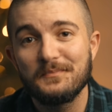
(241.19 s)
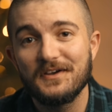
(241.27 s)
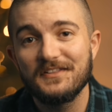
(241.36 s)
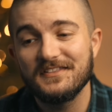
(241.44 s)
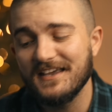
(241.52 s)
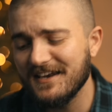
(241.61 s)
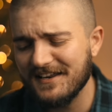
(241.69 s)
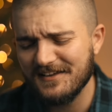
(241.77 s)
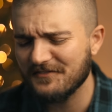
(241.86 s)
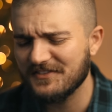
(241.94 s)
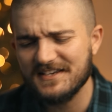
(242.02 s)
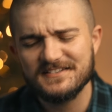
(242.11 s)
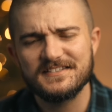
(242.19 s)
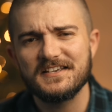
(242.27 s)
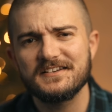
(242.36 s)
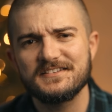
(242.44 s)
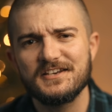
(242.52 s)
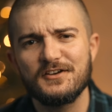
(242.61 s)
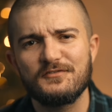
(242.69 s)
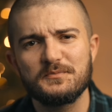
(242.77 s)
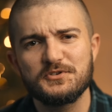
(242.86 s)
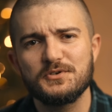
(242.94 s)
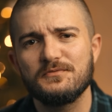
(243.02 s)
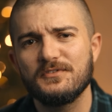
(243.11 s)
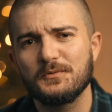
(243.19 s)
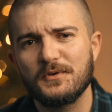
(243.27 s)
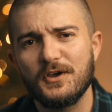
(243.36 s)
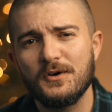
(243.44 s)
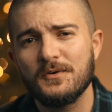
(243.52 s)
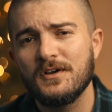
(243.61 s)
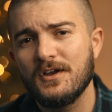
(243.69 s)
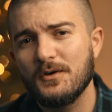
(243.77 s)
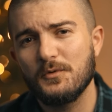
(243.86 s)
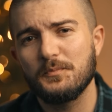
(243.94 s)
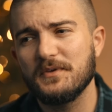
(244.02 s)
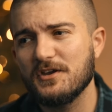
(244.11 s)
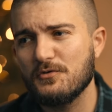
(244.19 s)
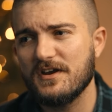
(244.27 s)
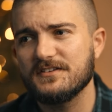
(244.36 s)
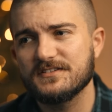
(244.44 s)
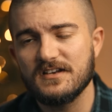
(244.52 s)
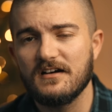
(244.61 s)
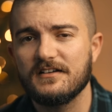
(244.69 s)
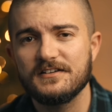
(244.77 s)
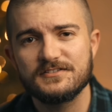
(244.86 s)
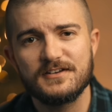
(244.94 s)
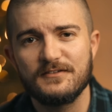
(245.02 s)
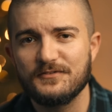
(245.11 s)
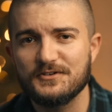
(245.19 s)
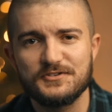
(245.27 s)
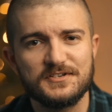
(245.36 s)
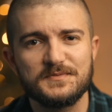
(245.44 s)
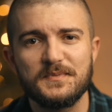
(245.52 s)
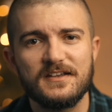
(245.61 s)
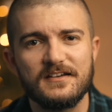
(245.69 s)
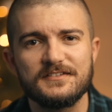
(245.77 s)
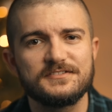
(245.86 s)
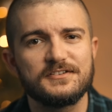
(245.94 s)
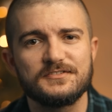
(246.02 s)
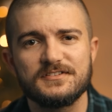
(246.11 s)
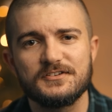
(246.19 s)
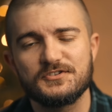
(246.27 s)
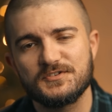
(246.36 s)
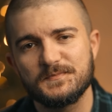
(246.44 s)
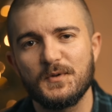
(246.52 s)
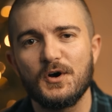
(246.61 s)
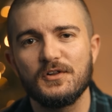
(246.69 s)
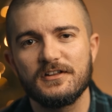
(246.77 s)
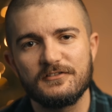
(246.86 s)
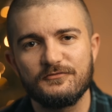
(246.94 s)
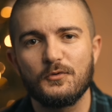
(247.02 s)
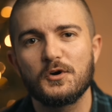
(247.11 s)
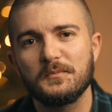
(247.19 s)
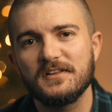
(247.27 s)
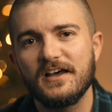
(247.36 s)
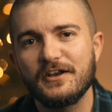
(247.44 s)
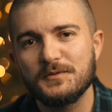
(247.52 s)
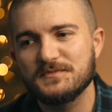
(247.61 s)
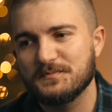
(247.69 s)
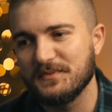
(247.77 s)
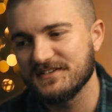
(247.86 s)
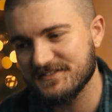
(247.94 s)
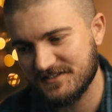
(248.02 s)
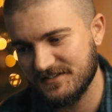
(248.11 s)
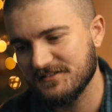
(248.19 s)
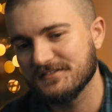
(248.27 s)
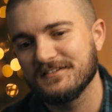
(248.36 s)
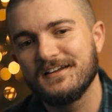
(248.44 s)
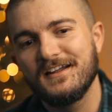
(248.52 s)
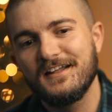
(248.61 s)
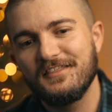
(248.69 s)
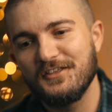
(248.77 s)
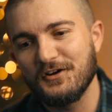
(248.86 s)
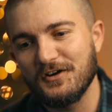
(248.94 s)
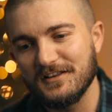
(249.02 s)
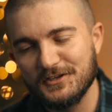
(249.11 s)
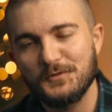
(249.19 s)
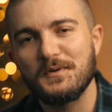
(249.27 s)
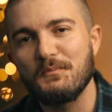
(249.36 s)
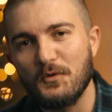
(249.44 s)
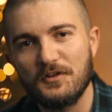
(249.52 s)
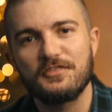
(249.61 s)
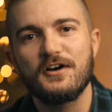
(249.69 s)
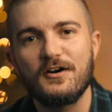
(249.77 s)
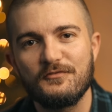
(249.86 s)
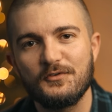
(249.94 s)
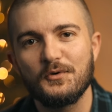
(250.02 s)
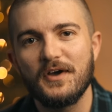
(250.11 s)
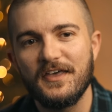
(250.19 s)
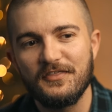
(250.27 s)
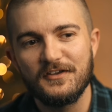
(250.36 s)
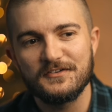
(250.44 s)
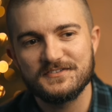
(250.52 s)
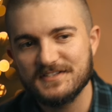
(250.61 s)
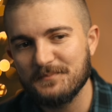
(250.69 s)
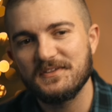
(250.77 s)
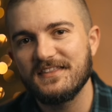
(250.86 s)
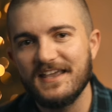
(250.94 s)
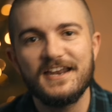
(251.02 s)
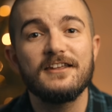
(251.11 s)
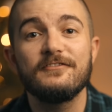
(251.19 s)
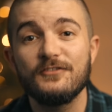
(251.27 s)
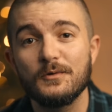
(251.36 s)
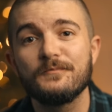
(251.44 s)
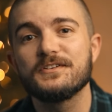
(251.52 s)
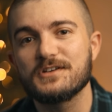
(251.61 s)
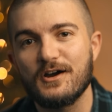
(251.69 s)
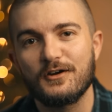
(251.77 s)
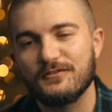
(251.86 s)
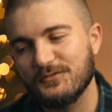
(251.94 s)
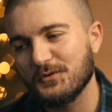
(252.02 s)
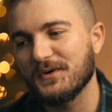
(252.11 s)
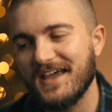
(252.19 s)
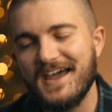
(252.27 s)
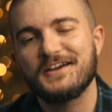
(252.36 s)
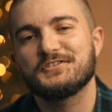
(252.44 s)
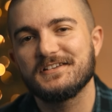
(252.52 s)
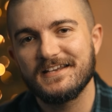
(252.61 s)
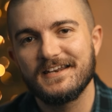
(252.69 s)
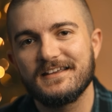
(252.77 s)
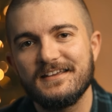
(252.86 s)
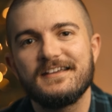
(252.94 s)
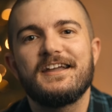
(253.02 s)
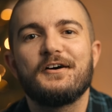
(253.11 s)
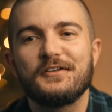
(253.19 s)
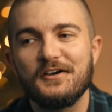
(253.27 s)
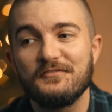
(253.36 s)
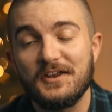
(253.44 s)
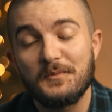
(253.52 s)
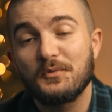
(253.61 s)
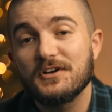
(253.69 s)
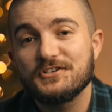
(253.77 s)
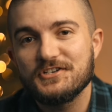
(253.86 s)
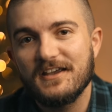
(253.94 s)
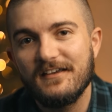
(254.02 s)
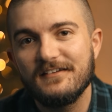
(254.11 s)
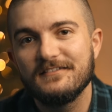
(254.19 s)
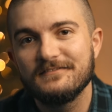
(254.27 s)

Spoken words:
But any of these things here from Shoot Film Co. would be great stocking stuffers, just because they're such small and affordable items, but still, they're a little bit more thoughtful, and they're something that any film photographer would actually get a kick out of and appreciate.